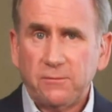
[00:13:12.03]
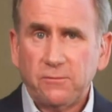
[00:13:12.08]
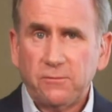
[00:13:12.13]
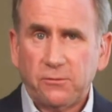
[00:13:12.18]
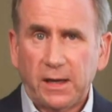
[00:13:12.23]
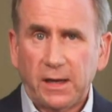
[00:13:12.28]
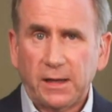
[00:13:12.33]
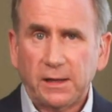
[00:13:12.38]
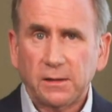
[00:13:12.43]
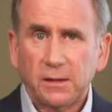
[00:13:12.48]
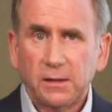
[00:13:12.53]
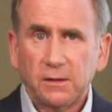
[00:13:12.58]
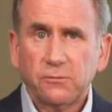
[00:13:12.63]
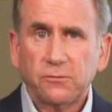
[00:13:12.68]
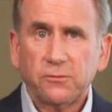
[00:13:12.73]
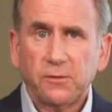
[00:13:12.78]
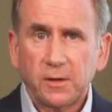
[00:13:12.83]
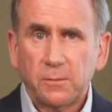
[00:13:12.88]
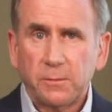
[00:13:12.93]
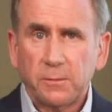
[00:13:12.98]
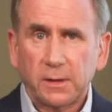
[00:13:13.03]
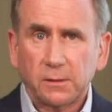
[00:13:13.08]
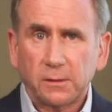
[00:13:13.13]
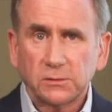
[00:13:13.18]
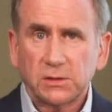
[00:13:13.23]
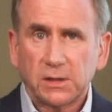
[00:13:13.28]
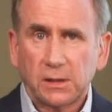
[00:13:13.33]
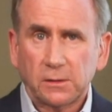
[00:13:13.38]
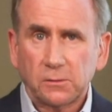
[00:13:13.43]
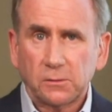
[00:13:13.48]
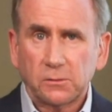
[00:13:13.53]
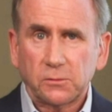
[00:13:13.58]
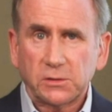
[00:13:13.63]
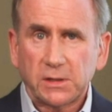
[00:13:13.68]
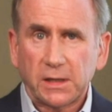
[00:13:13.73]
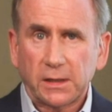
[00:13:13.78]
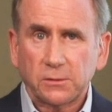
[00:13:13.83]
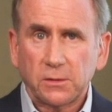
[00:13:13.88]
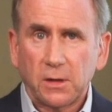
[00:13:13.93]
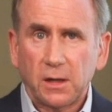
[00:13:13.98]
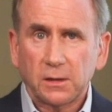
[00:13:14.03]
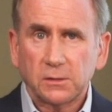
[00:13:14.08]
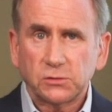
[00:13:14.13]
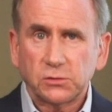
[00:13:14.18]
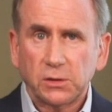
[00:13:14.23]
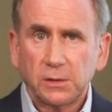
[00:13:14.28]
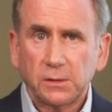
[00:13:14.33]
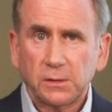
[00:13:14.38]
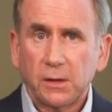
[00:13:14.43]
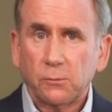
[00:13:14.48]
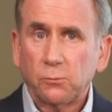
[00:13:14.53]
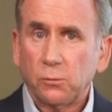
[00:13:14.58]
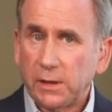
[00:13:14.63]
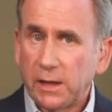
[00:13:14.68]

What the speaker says: innovate in fundamental cellular technology that